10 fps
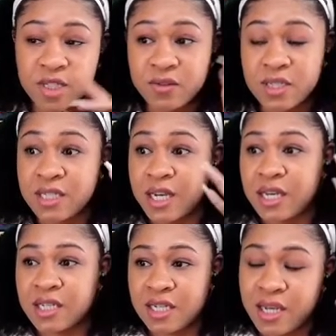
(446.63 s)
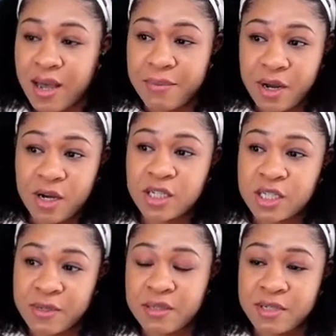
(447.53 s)
if she changed it yet, but I heard
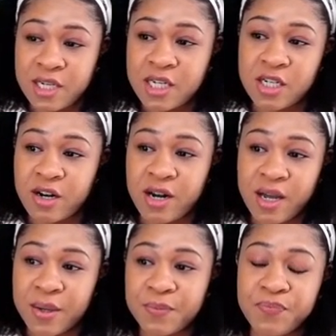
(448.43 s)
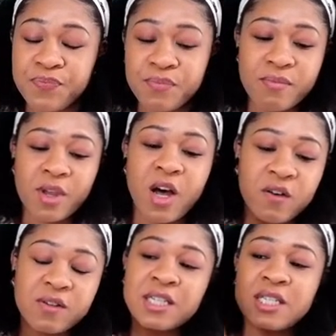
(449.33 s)
she's supposed to be changing her name.
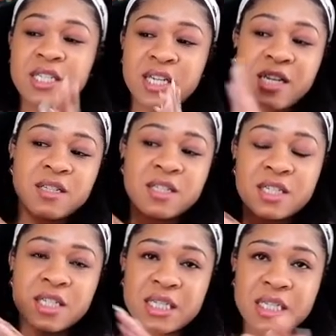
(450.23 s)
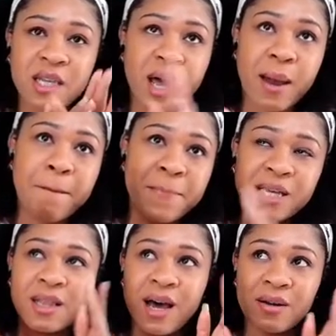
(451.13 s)
Hopefully she changes it to like
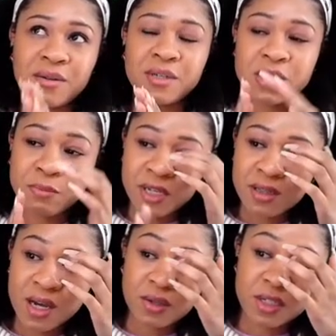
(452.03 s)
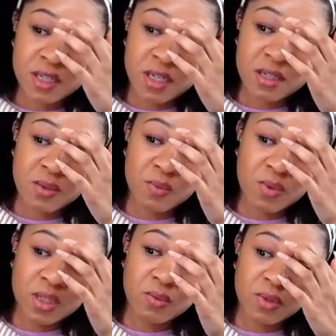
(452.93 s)
Big Latto because Big Latto sticks
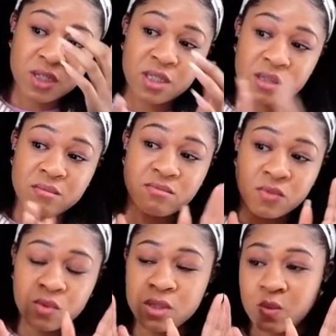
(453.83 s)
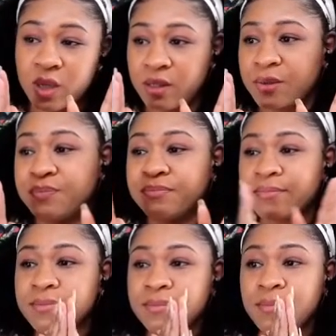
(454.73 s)
really, really, really well.
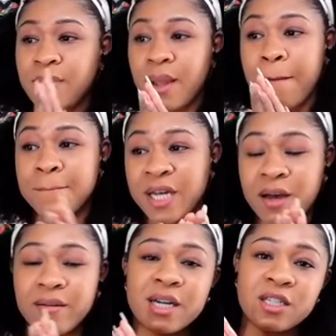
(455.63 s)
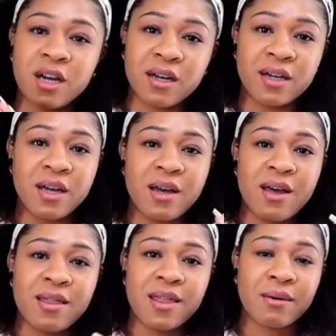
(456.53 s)
But all right, y'all.
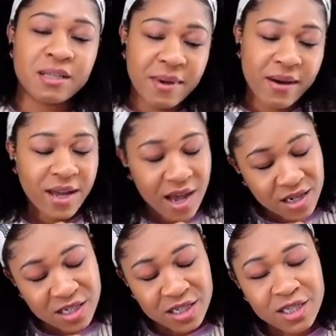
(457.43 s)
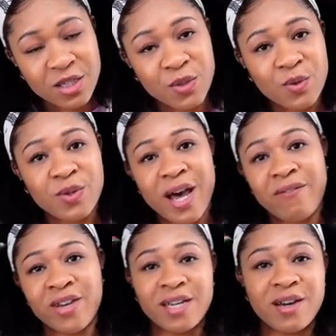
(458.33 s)
That was my reaction to
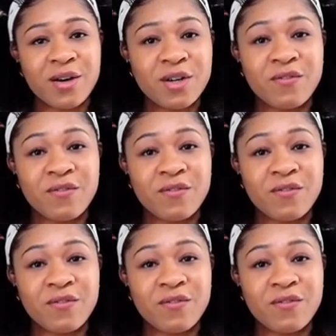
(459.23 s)
that video.